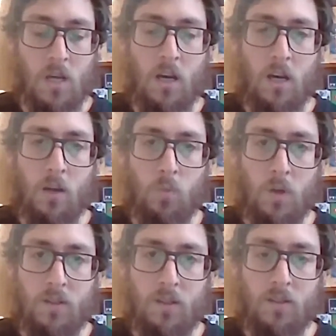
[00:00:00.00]
I
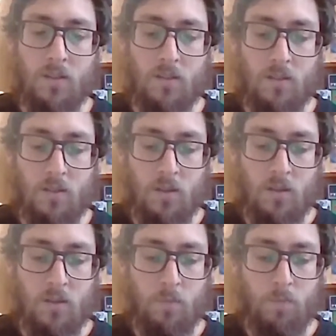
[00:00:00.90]
want us
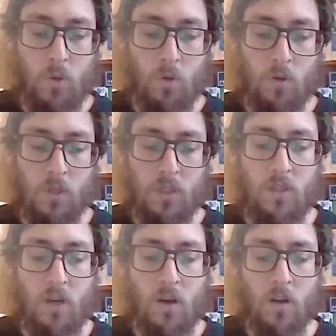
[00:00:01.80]
to pour
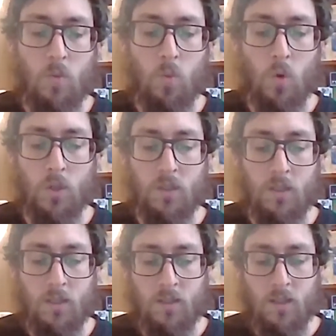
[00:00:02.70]
dark
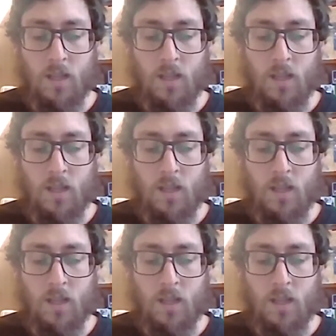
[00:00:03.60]
waters